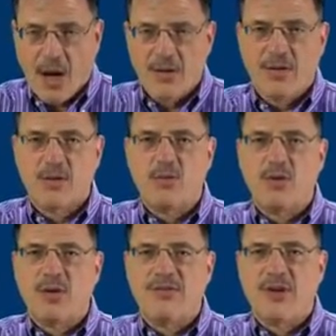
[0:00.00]
under the
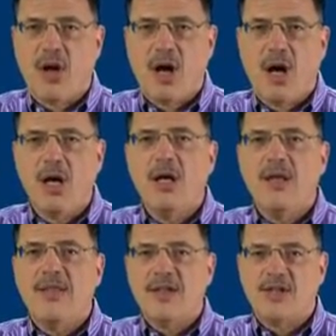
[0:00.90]
rule of law
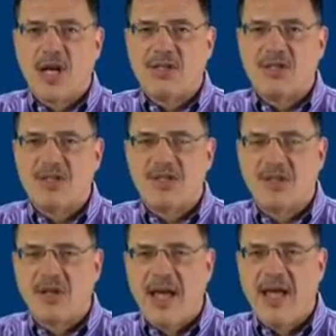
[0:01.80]
that justice
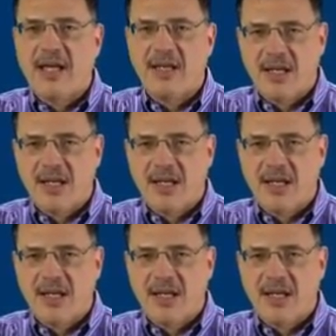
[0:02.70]
delayed